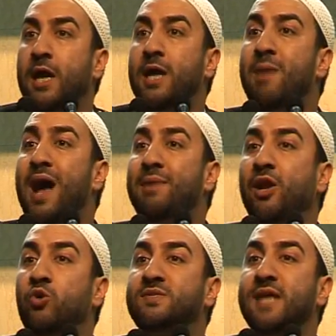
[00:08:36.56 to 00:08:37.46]
Imam
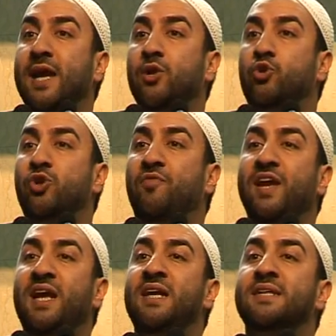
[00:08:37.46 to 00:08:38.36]
al-Hussein could
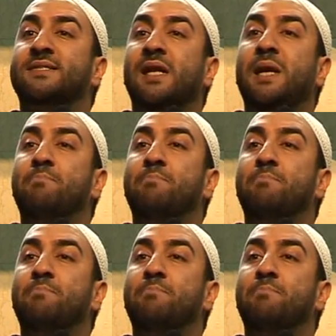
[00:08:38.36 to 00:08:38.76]
have easily